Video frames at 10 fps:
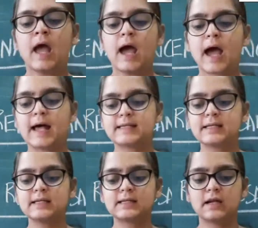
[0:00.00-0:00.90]
as a
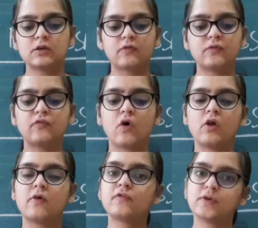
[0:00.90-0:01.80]
result of the fall
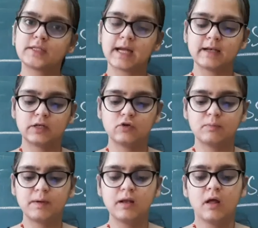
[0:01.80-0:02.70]
of
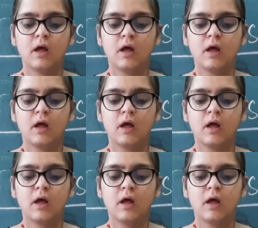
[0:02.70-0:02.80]
Constantinople